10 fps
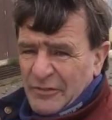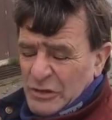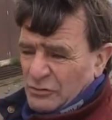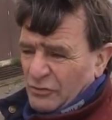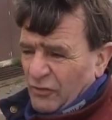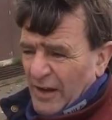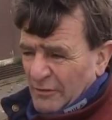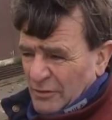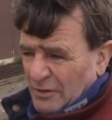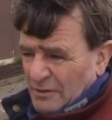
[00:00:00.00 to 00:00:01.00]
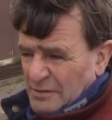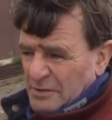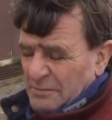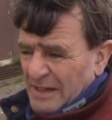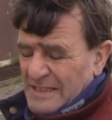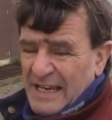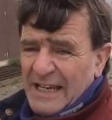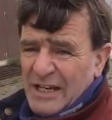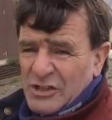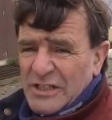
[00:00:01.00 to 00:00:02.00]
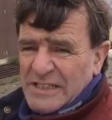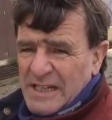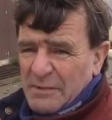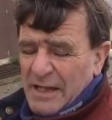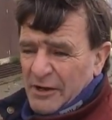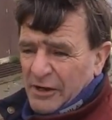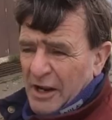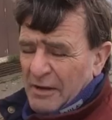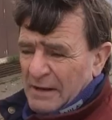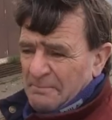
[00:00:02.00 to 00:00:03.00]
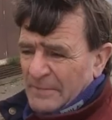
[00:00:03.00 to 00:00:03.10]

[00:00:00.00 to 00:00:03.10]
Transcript: visual flight rules, which means they can actually see where they're going,